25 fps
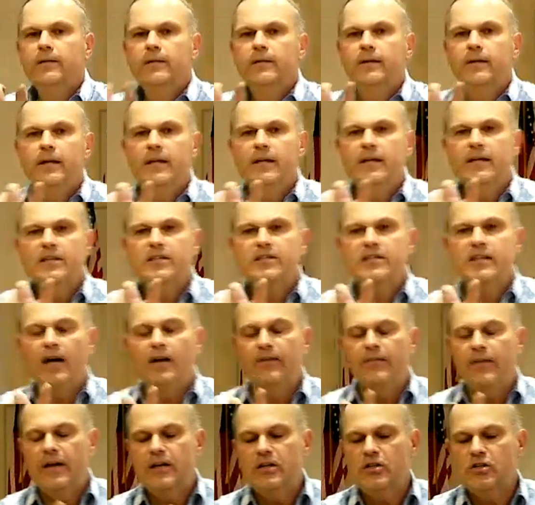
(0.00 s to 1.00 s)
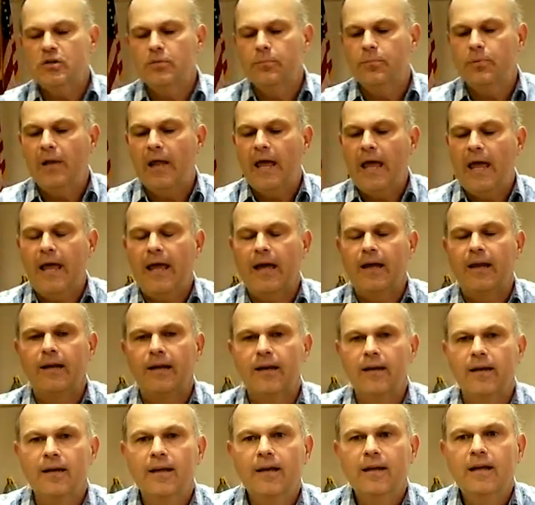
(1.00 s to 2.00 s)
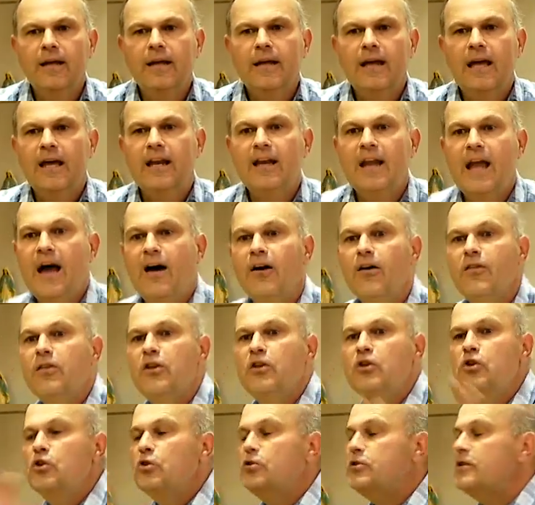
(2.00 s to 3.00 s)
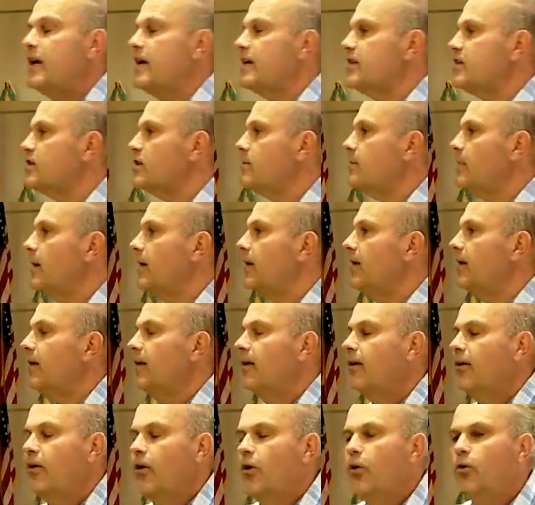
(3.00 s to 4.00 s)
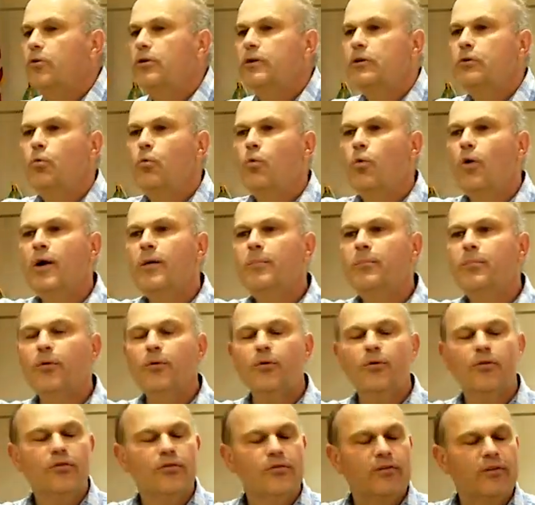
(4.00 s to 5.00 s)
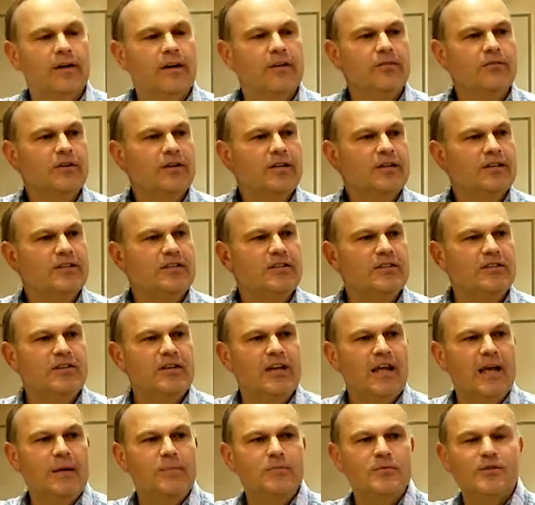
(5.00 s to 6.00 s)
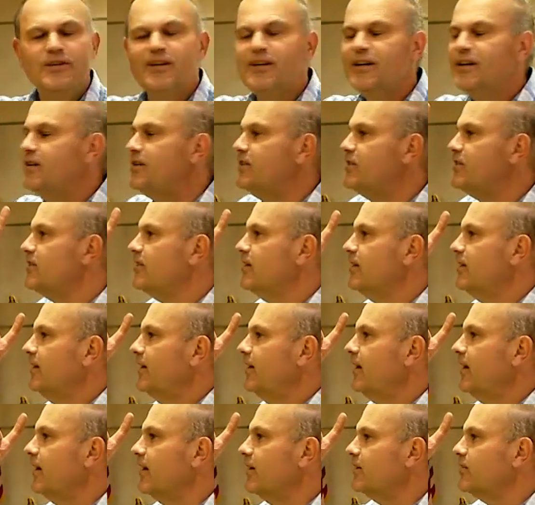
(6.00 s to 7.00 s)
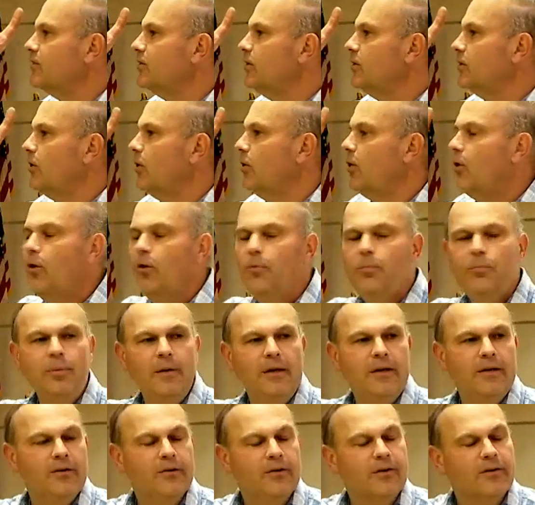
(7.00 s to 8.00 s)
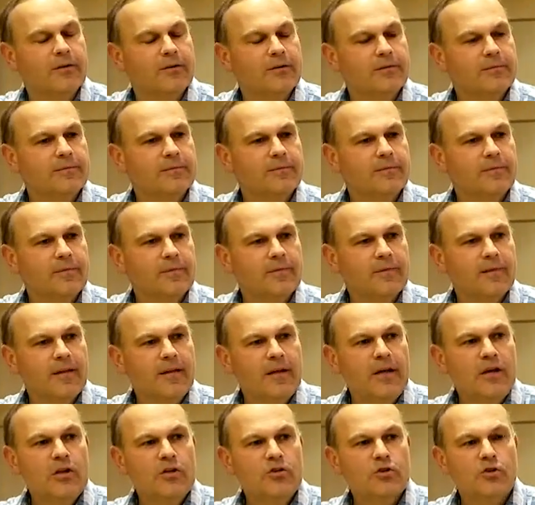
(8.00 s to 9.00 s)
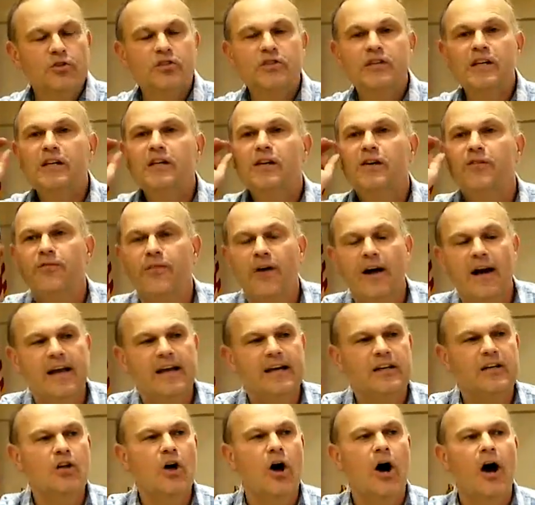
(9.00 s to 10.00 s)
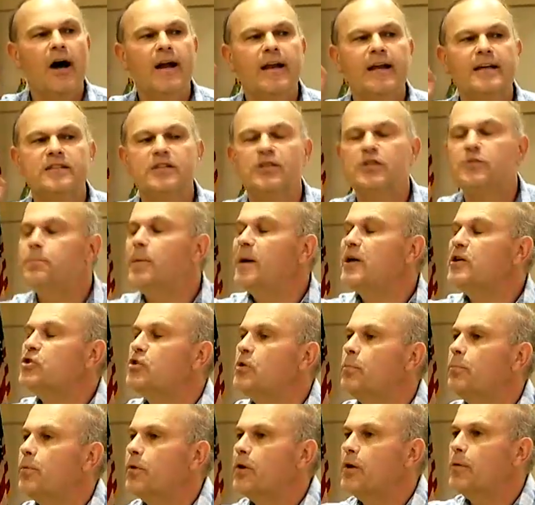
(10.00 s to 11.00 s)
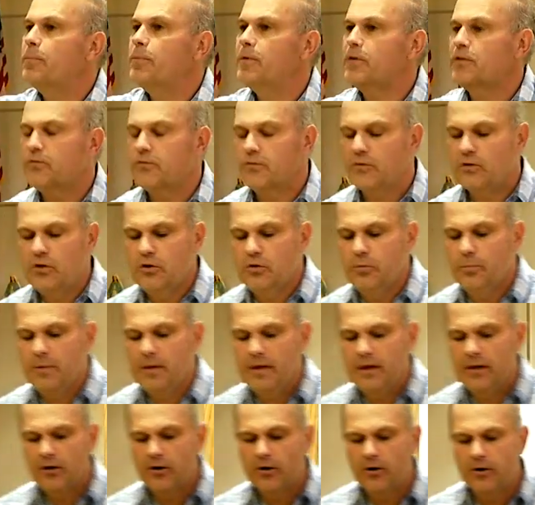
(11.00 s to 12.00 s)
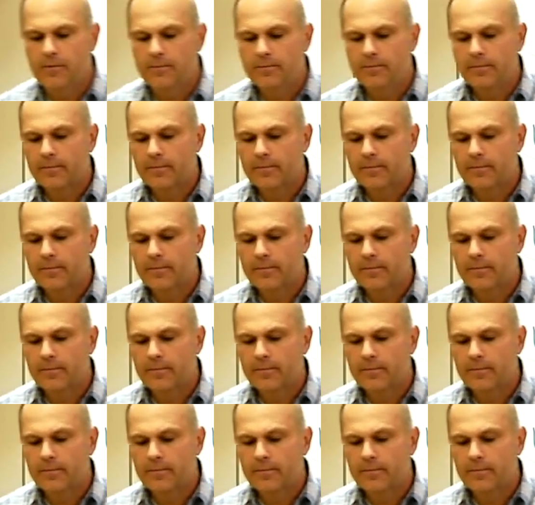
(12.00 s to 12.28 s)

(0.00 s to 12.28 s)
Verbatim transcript: in his salvation plan. And now in the New Testament, only one person ever gets his name changed, and it's good old Peter. So, signifying God has a special purpose for you, Peter.